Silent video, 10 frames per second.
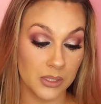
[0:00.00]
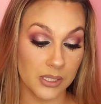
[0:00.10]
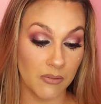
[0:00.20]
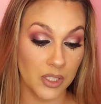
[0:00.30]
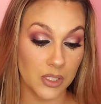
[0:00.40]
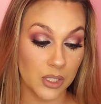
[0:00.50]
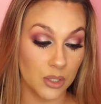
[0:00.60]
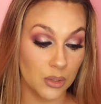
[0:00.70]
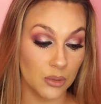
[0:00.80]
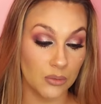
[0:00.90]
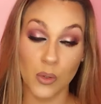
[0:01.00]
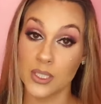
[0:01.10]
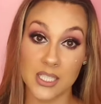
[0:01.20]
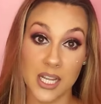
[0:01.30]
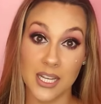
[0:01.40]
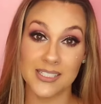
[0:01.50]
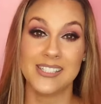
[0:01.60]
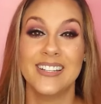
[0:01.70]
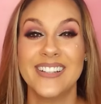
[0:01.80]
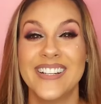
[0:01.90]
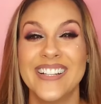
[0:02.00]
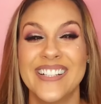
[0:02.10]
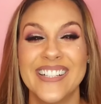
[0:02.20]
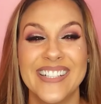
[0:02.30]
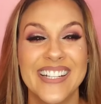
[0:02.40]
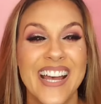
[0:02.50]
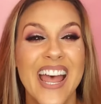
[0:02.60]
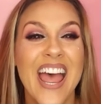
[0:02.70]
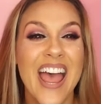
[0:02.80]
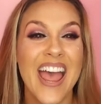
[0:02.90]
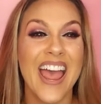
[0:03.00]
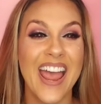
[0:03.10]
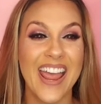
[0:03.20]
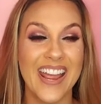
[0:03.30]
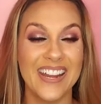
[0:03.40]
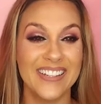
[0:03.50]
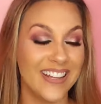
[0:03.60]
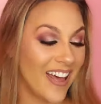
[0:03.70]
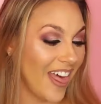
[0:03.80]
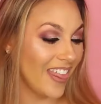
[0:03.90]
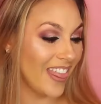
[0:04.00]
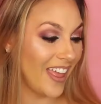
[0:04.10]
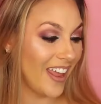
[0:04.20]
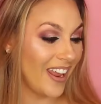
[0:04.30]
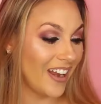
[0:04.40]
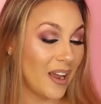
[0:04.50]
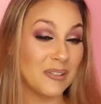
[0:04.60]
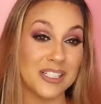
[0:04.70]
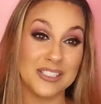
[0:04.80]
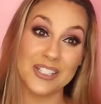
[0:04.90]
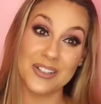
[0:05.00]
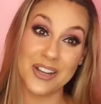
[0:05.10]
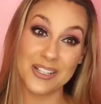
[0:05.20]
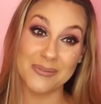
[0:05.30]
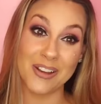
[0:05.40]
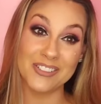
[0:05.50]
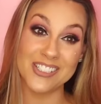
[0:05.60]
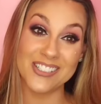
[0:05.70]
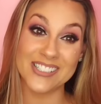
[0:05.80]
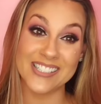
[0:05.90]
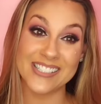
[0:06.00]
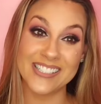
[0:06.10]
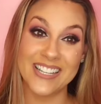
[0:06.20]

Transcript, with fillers: 7 to 14 days. And then I'm going to show you guys my results.